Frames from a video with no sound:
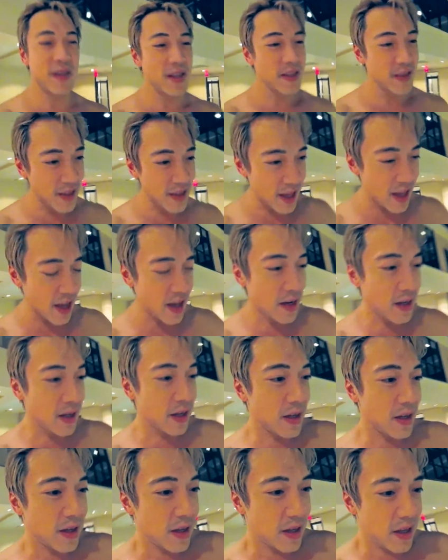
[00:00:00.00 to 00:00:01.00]
And
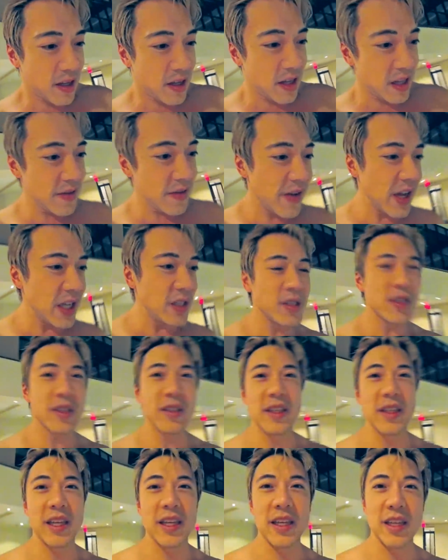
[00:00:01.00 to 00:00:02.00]
then
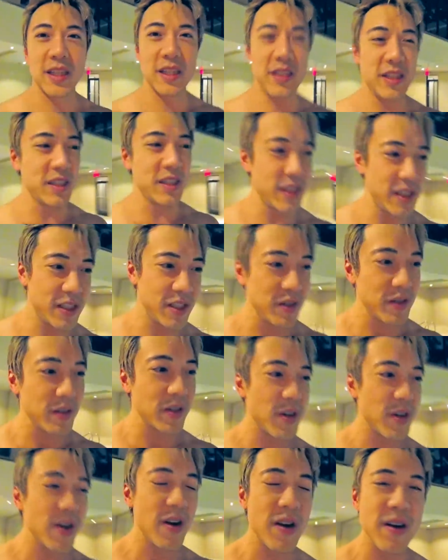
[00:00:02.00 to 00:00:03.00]
eventually you
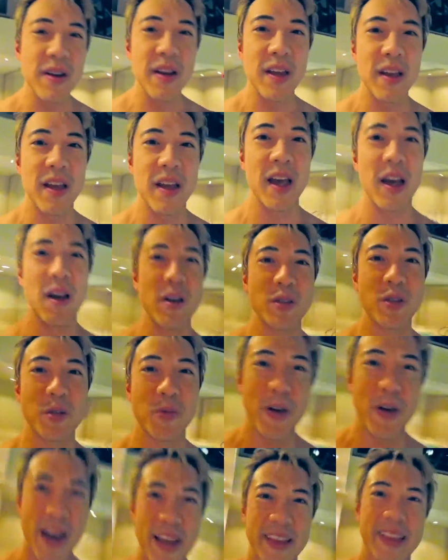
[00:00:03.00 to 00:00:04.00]
learn how to
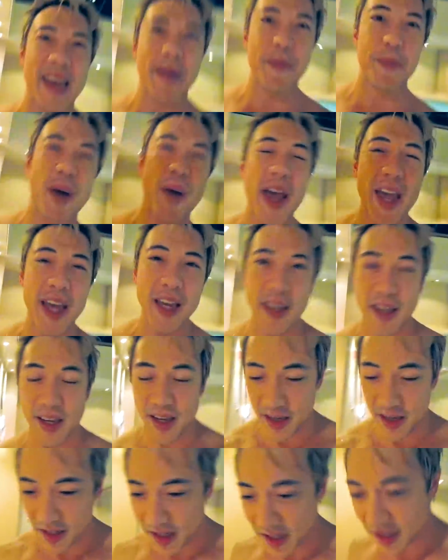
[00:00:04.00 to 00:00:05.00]
ride that
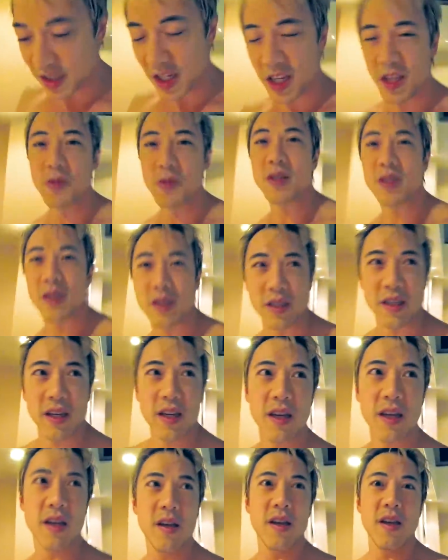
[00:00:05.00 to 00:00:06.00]
bike
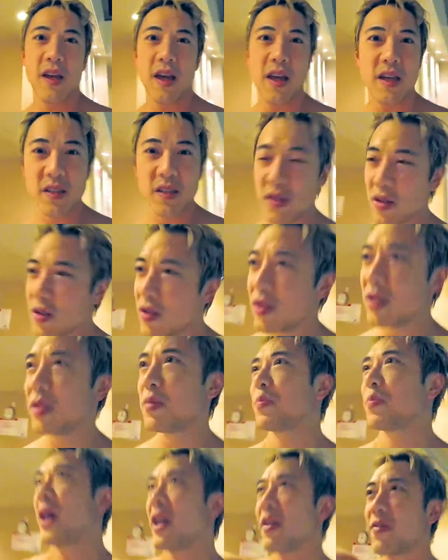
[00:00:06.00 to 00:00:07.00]
continuously and you can
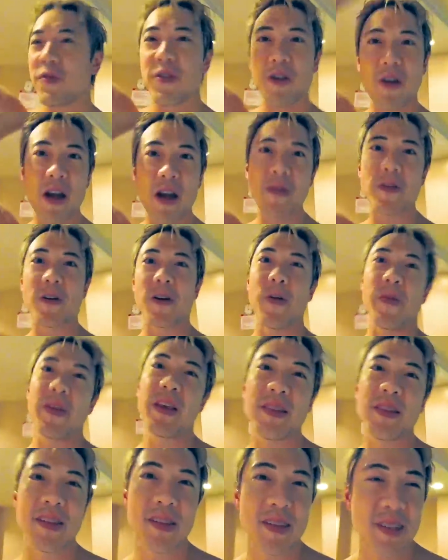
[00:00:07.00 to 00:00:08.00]
just bike forever.
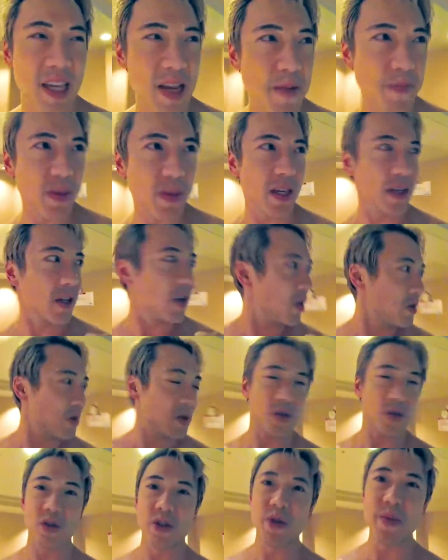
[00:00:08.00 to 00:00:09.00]
And the same thing goes
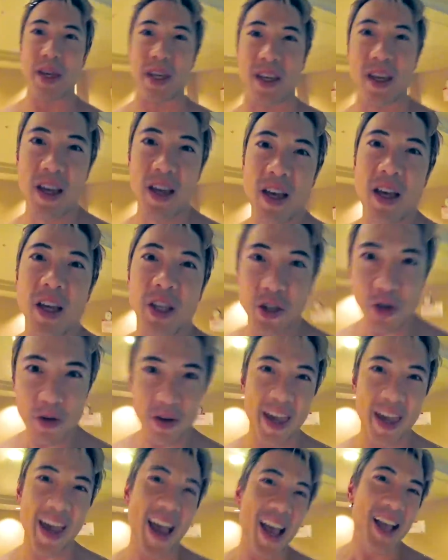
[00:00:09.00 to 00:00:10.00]
with swimming. You
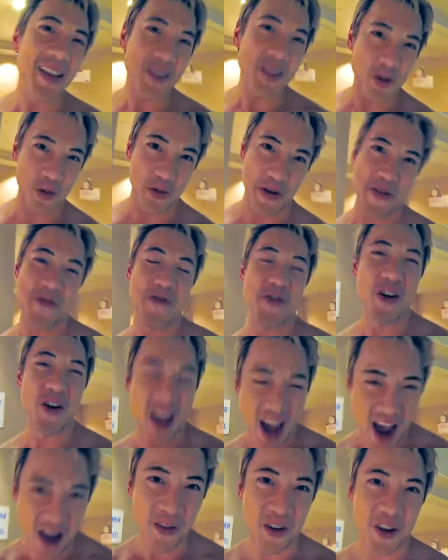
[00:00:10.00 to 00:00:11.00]
can swim
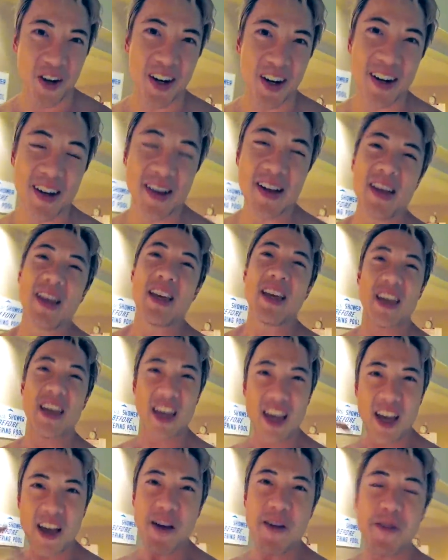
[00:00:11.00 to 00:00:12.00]
forever
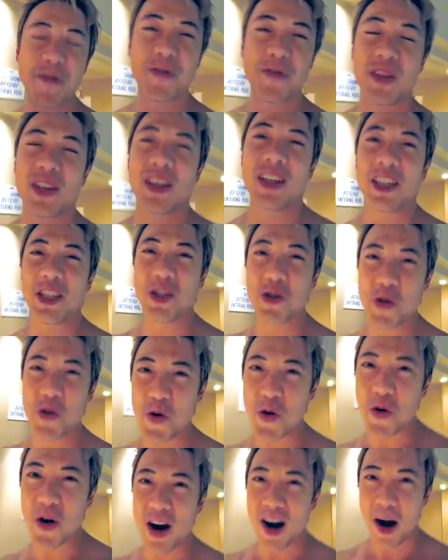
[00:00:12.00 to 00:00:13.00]
if
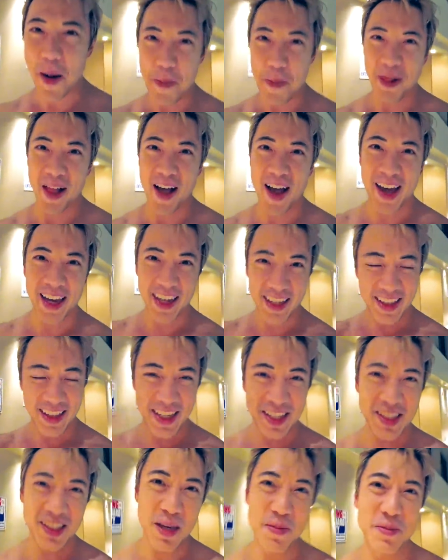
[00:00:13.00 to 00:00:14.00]
you are applying
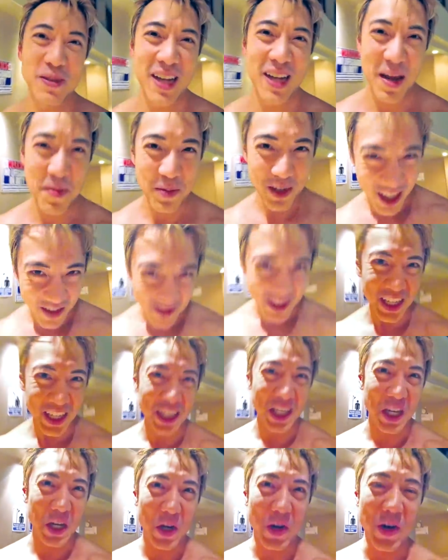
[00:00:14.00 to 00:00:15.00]
these tips that I'm giving
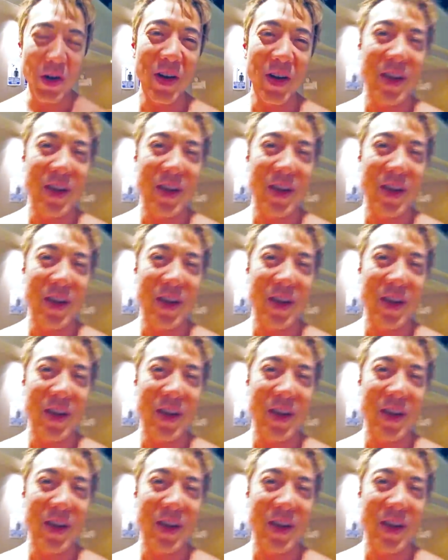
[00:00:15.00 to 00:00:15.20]
you.